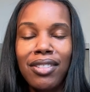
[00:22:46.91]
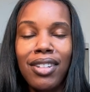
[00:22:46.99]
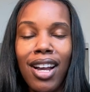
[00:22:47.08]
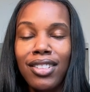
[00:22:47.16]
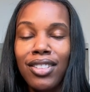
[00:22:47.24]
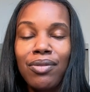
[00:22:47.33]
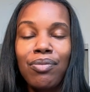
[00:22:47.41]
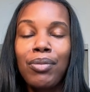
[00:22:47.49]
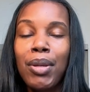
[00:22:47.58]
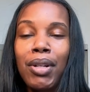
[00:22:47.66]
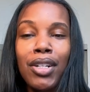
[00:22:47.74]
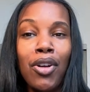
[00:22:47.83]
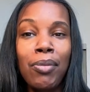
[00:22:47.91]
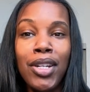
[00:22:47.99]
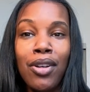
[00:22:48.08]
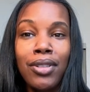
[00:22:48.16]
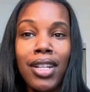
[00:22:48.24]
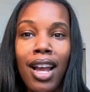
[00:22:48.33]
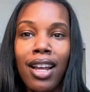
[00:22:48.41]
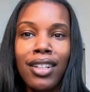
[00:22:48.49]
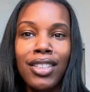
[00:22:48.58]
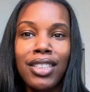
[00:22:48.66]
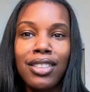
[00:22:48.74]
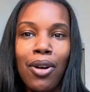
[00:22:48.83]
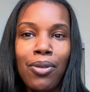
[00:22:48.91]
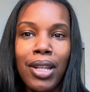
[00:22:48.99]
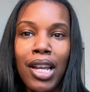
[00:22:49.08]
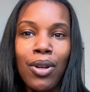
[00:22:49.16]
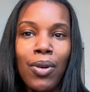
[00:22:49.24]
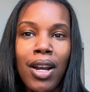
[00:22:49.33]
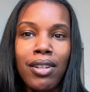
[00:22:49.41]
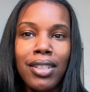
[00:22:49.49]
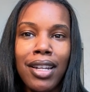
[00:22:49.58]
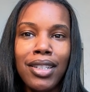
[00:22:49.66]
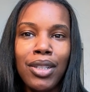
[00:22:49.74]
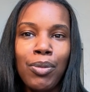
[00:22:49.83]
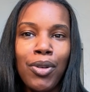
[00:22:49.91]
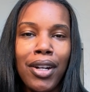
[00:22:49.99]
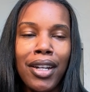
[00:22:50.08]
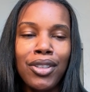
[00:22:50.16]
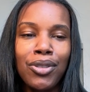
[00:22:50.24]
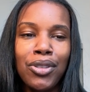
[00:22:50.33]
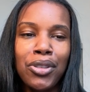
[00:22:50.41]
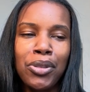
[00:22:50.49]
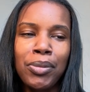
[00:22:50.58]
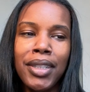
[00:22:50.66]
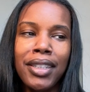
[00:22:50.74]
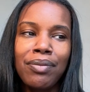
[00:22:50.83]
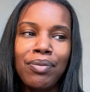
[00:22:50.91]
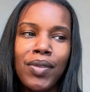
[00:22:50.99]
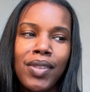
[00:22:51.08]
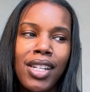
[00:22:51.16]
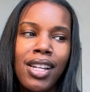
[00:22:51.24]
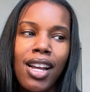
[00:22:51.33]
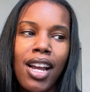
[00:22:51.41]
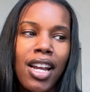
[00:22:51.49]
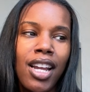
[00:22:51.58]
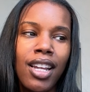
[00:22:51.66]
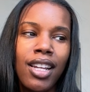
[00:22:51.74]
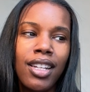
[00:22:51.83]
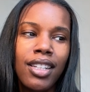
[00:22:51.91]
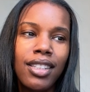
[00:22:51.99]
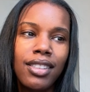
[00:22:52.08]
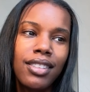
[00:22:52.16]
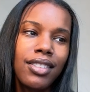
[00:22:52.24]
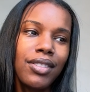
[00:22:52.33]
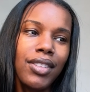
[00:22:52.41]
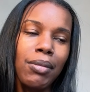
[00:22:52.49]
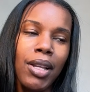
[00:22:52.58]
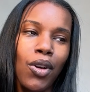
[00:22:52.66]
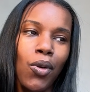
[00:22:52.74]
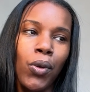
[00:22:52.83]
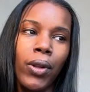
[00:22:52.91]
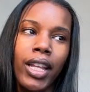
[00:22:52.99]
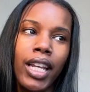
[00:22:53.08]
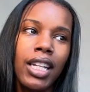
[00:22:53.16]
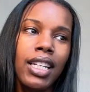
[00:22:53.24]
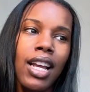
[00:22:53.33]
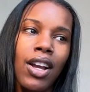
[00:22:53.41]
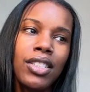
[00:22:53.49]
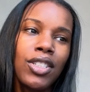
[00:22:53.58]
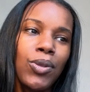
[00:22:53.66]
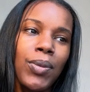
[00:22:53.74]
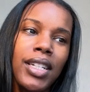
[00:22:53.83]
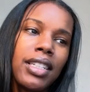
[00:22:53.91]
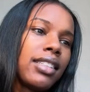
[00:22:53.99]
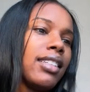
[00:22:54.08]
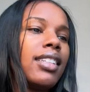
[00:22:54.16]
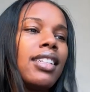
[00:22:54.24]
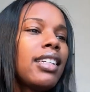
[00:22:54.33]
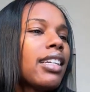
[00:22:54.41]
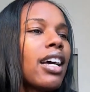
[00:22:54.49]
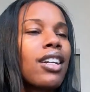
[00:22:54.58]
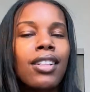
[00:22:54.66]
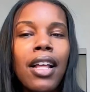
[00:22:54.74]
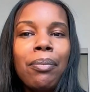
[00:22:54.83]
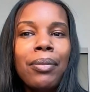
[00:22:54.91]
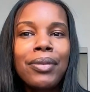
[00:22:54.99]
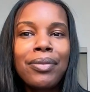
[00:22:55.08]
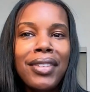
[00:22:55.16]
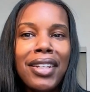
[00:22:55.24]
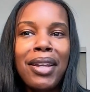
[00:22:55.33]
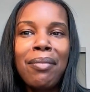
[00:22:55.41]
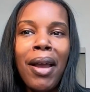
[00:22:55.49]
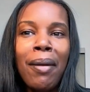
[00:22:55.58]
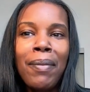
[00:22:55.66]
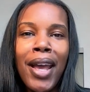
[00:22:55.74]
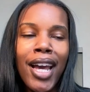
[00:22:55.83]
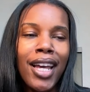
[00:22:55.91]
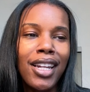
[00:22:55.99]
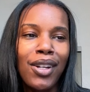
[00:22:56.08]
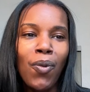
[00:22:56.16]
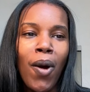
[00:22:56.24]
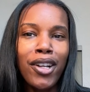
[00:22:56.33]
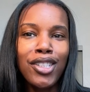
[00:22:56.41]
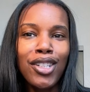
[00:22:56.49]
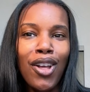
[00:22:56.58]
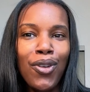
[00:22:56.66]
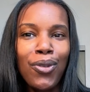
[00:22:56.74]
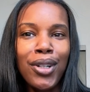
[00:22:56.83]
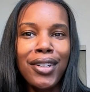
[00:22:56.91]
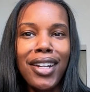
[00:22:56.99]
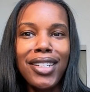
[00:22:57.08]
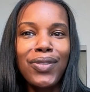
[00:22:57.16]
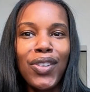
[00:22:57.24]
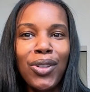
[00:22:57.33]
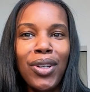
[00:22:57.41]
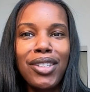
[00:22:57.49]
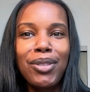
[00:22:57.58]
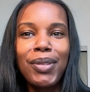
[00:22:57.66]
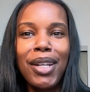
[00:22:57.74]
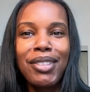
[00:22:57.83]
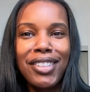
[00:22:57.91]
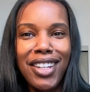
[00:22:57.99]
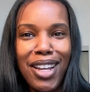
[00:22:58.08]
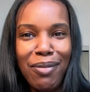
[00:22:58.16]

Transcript: Guys, people that know me knows I don't like going outside anymore. I used to, but I'm like an old lady now. I just want to cuddle up in my bed and watch Law & Order SVU episodes.